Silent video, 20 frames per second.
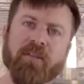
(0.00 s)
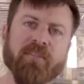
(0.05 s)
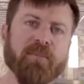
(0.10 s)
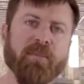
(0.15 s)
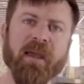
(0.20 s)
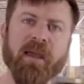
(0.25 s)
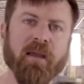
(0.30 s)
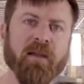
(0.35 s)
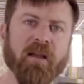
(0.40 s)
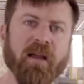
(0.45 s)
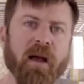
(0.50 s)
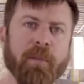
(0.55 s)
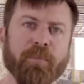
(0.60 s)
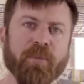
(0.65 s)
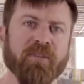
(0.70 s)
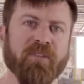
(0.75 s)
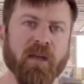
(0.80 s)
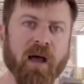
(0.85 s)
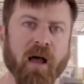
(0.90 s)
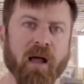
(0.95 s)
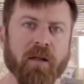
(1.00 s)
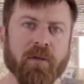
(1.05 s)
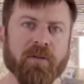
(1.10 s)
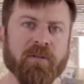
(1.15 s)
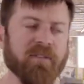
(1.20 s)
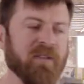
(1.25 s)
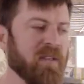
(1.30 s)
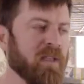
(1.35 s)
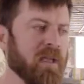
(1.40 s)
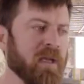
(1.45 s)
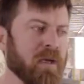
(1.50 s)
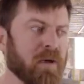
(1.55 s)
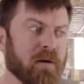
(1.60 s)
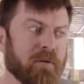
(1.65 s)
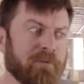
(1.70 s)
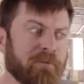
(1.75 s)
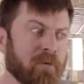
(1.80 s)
I was making a couple dollars a year